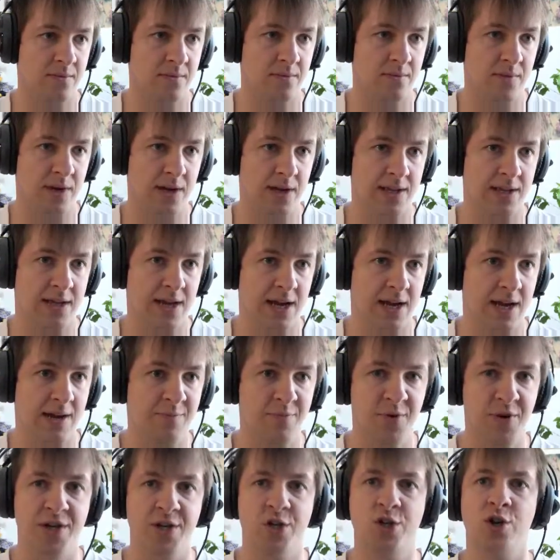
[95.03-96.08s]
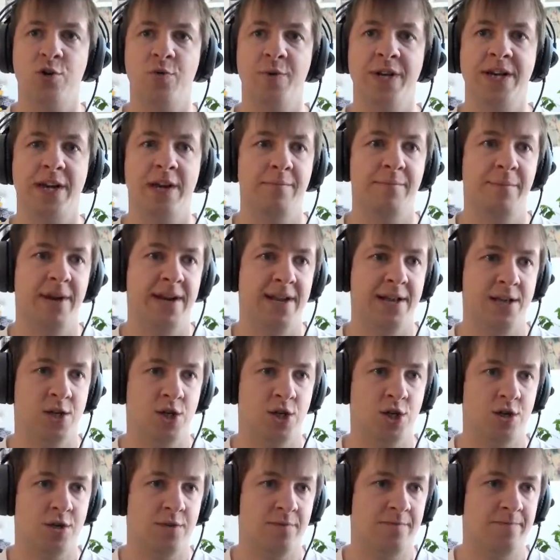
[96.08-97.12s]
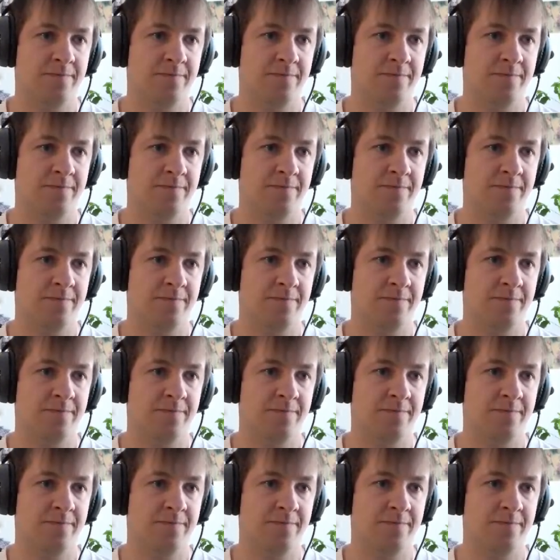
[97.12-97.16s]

But I'm pretty sure we can manage.